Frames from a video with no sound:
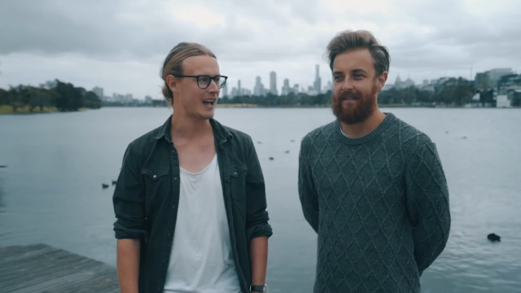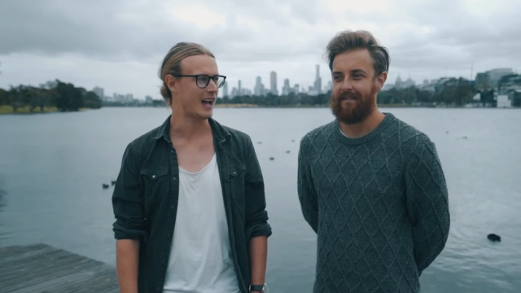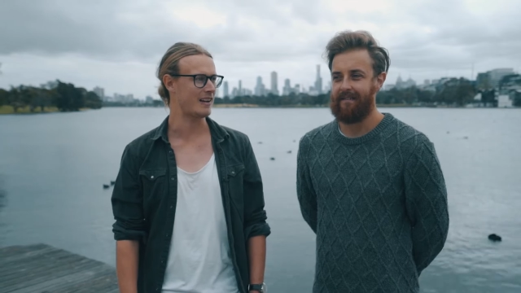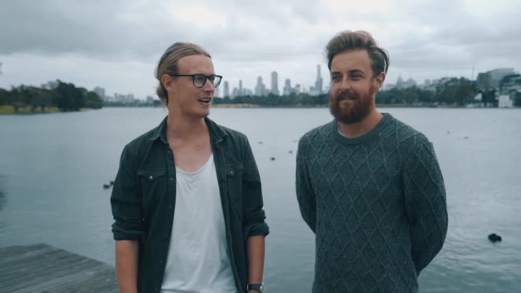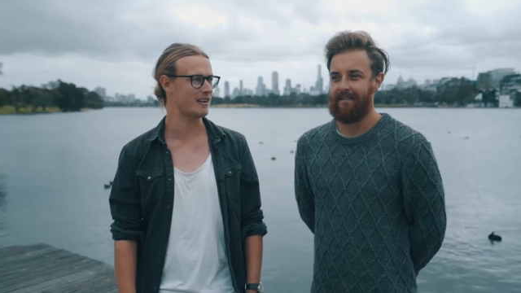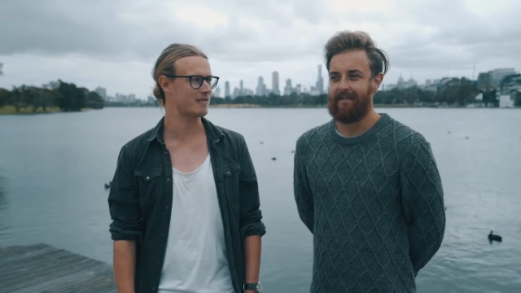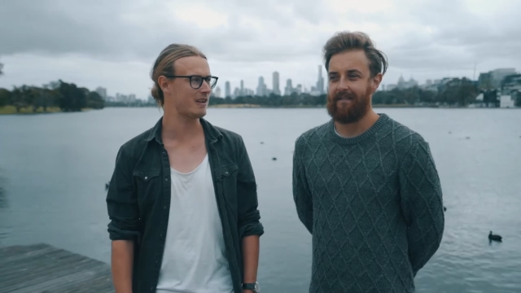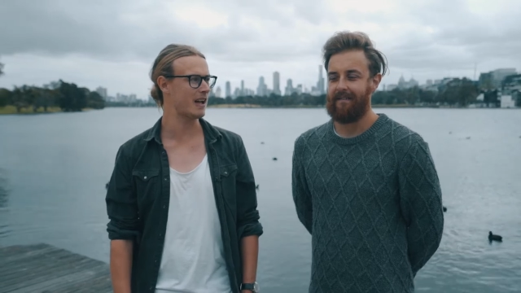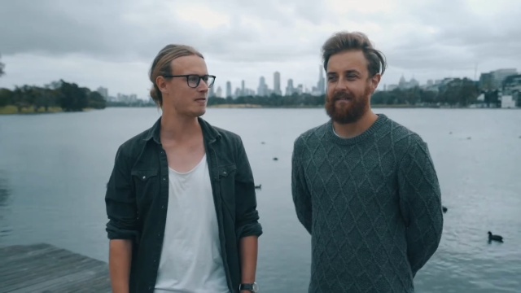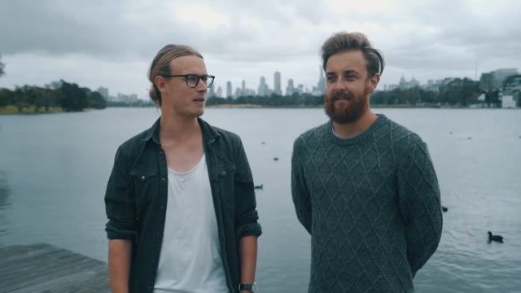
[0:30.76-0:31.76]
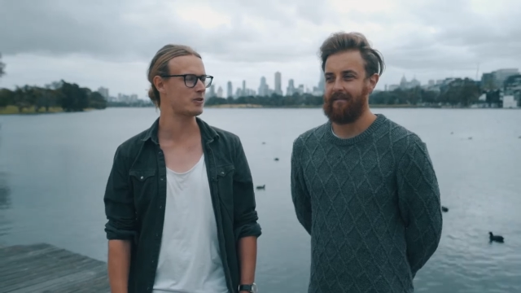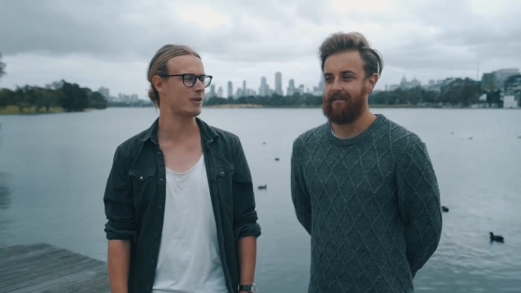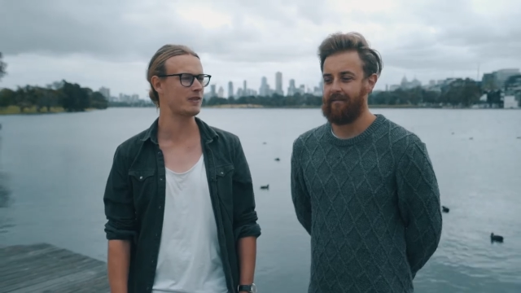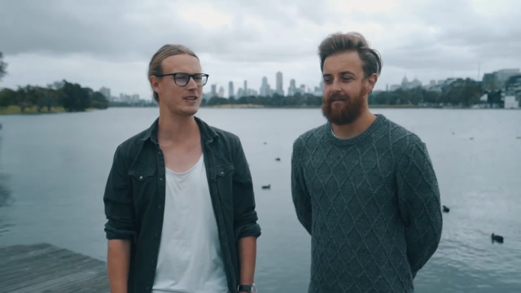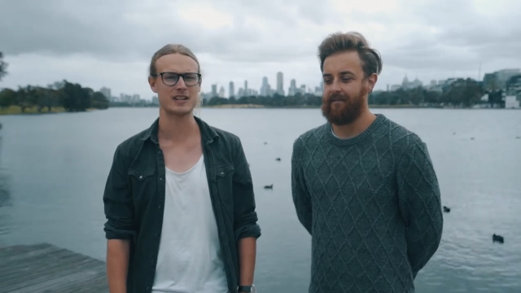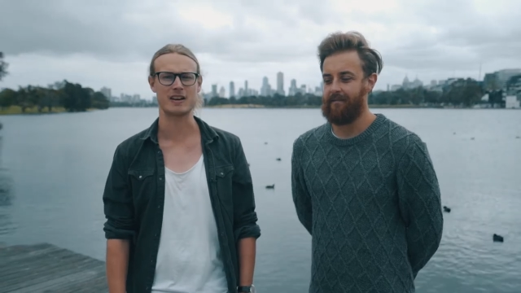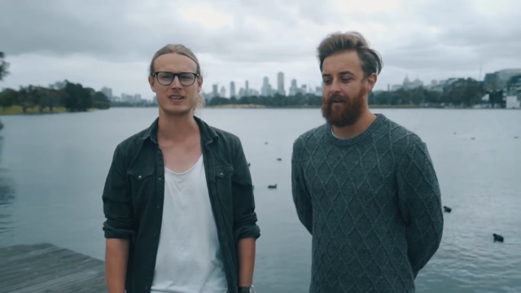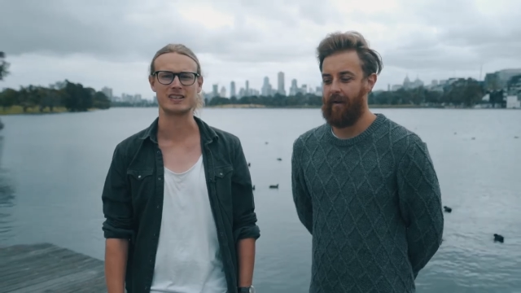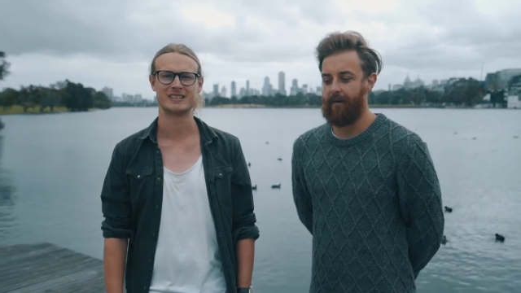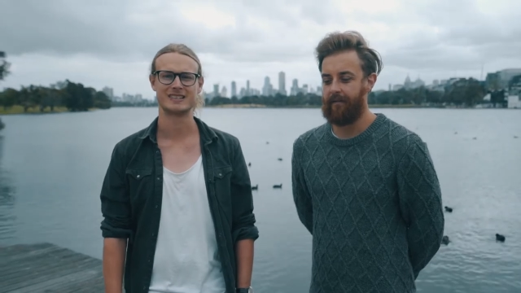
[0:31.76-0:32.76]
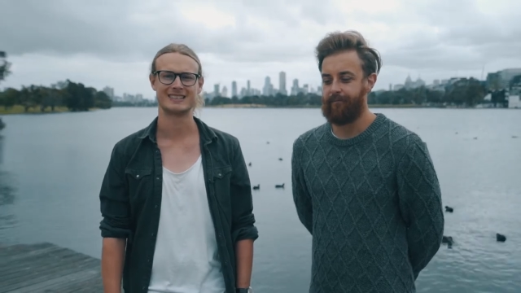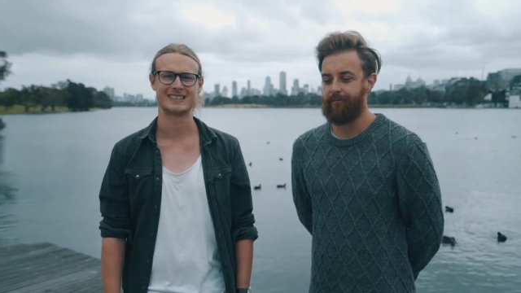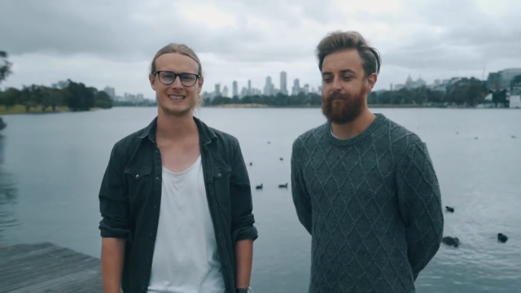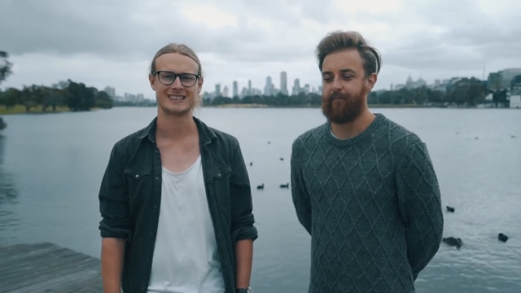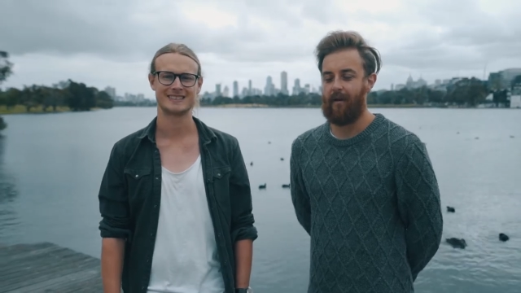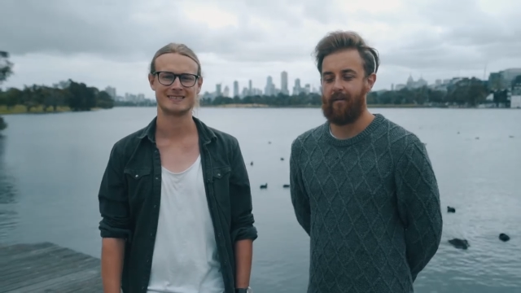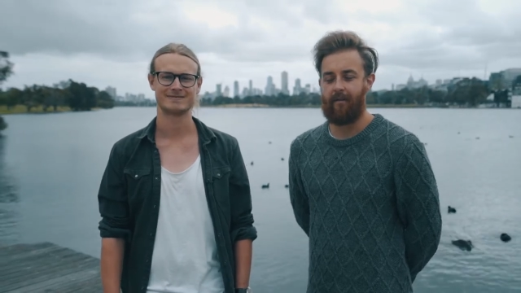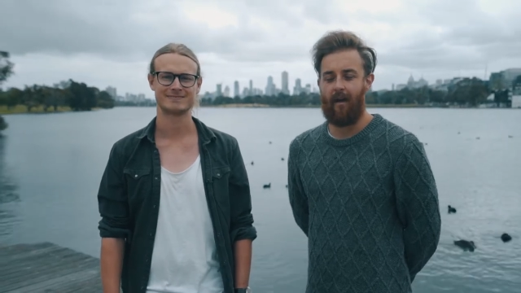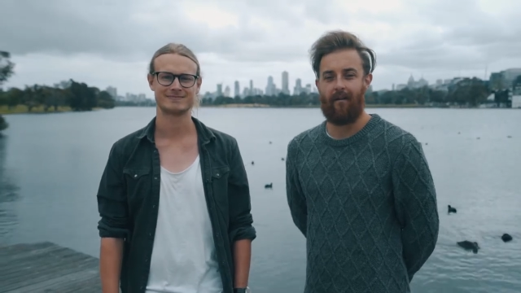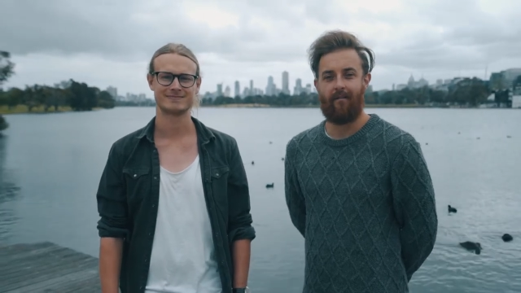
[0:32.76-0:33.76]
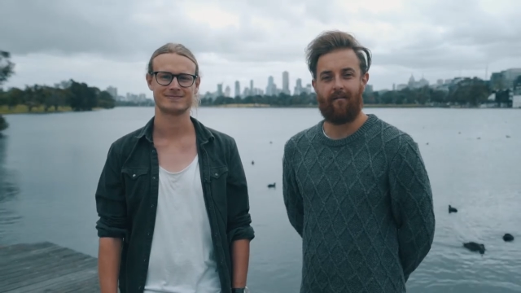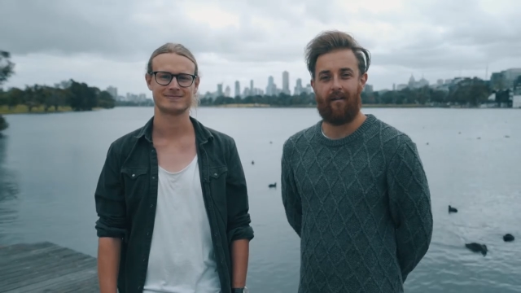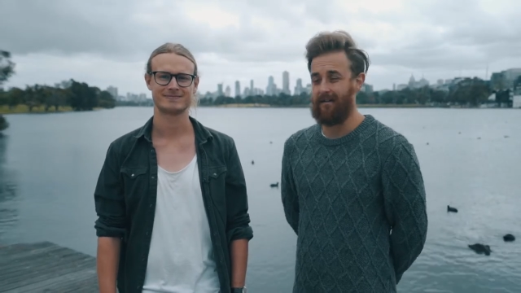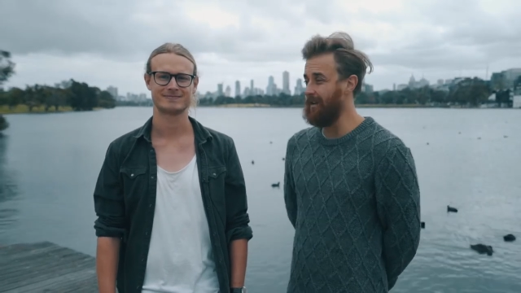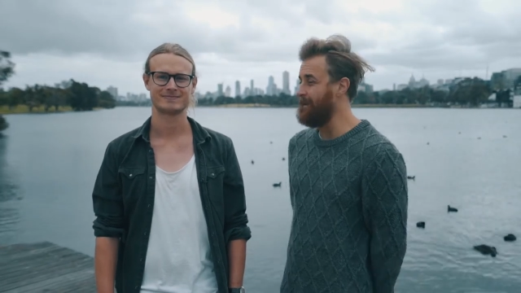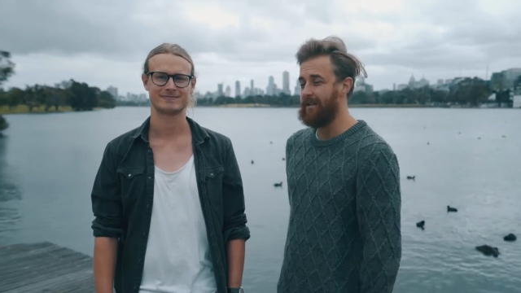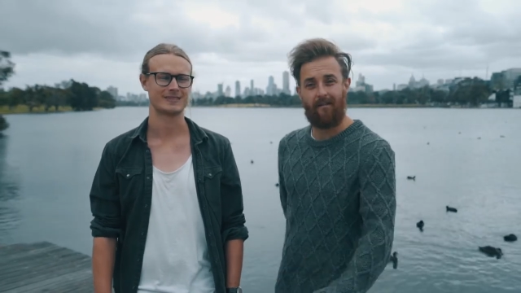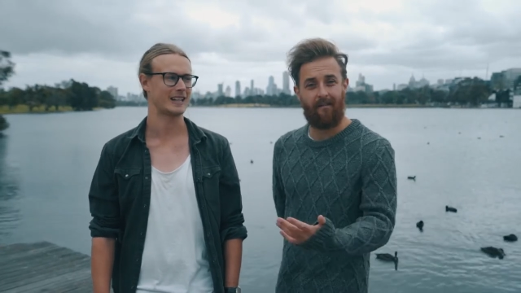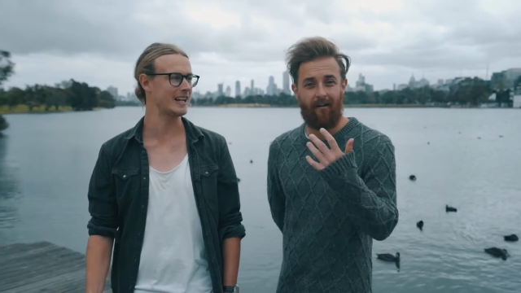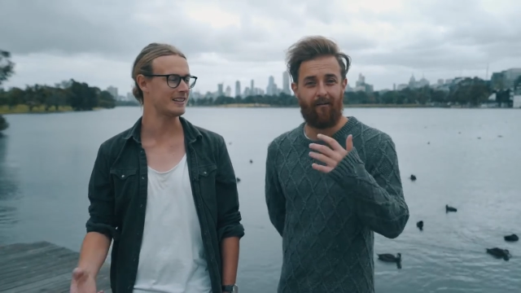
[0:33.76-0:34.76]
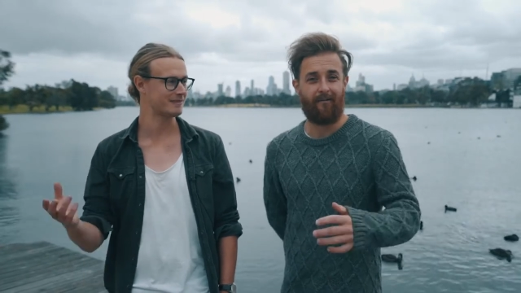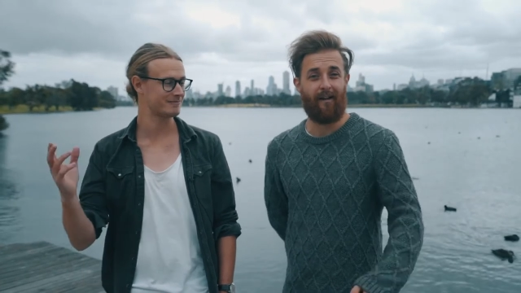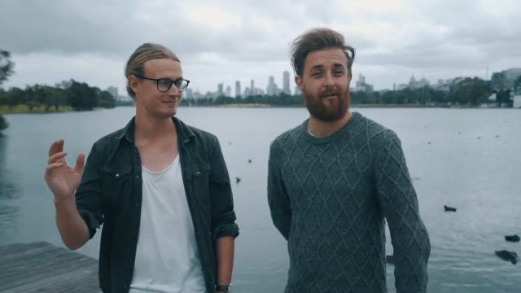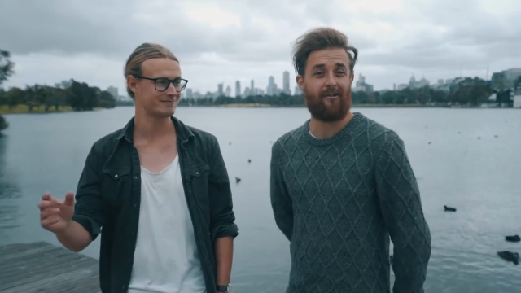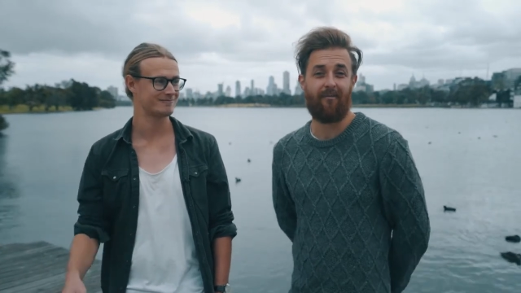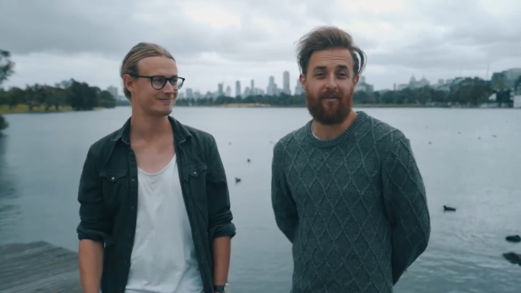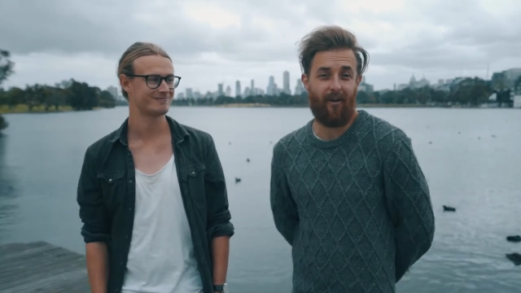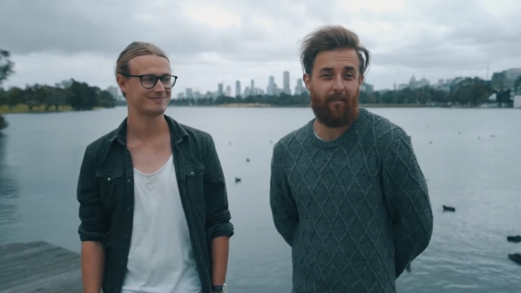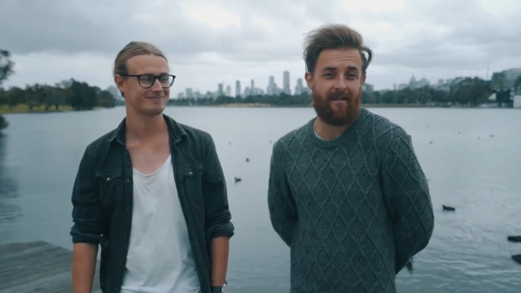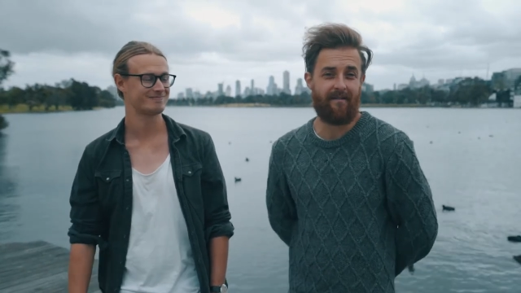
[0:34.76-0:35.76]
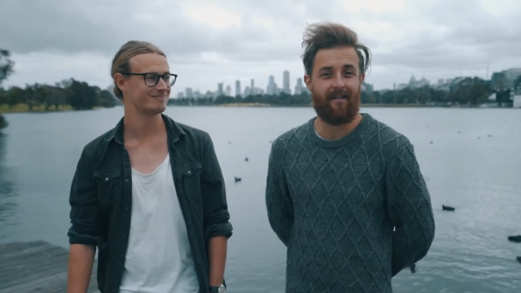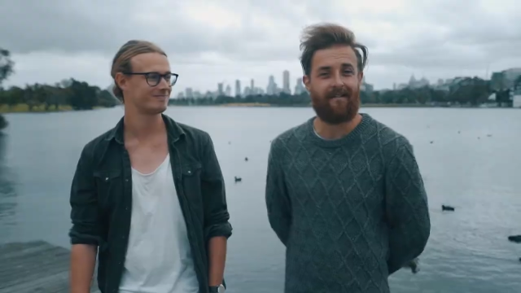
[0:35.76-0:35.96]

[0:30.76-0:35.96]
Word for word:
Speaker 1: and now, yeah, went travelling together.
Speaker 2: Yeah, that's it basically. Yeah. That, that summed it up, hasn't